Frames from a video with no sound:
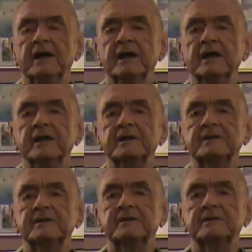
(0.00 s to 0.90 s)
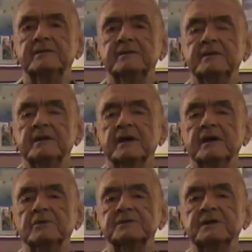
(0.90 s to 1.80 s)
And I
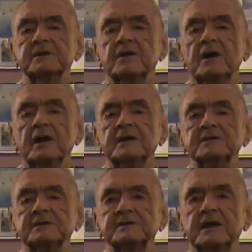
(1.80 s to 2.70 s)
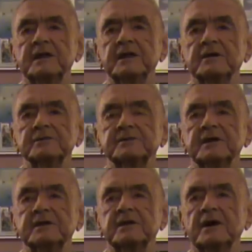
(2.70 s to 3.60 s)
was in college at San Diego
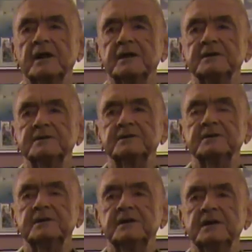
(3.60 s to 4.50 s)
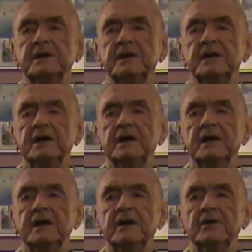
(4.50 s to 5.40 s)
State College,
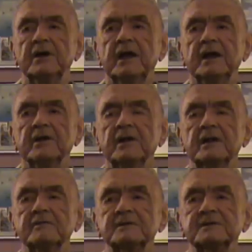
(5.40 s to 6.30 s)
and all of a